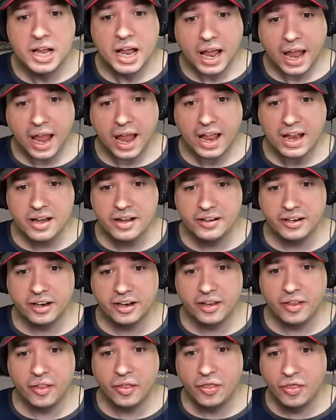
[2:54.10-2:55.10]
and
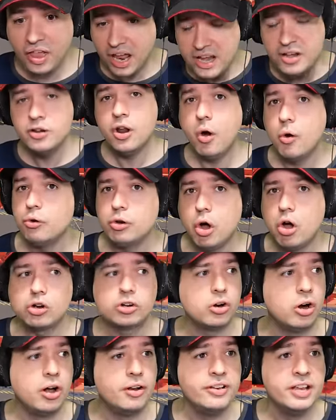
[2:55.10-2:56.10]
then no
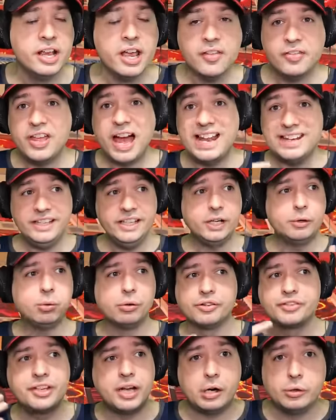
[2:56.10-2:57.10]
lock on. That
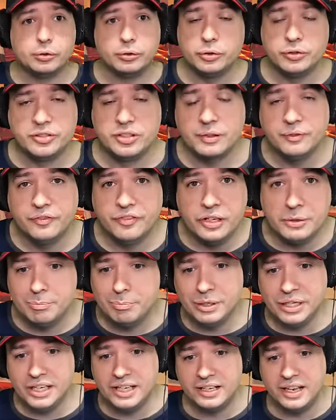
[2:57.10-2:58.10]
equals out to something
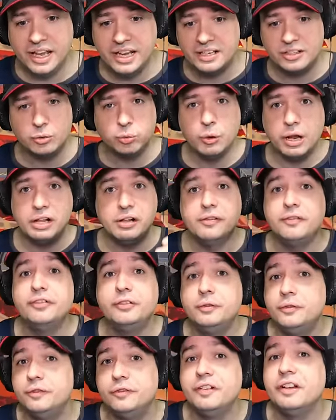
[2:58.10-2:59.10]
being like twelve
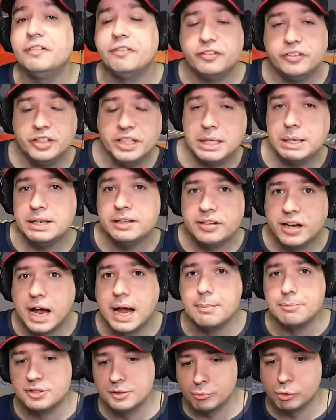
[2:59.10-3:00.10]
to fifteen
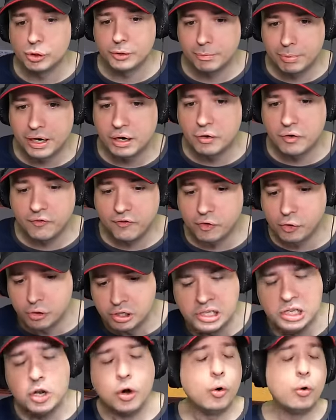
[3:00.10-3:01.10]
times more powerful.
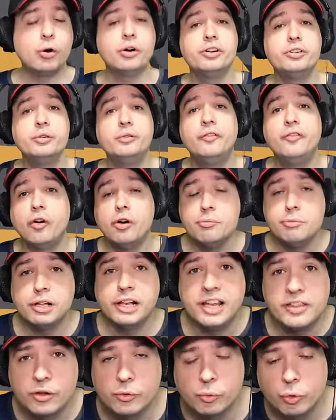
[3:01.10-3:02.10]
Or to
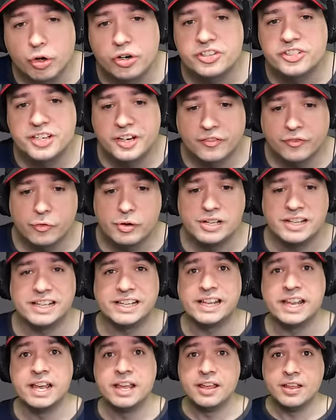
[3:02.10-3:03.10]
formulate the words
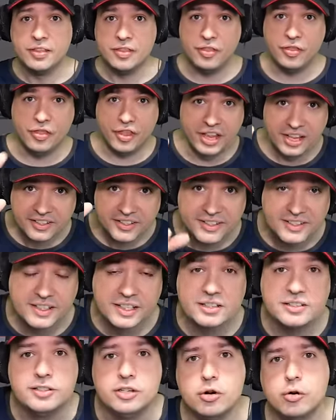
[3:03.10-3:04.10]
differently, this
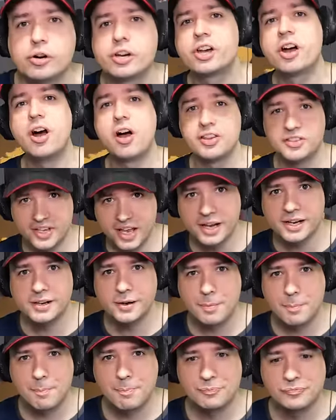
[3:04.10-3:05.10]
is your Cossack,
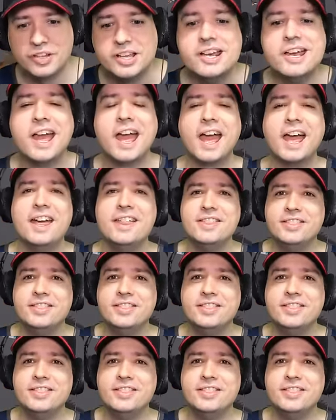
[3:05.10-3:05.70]
and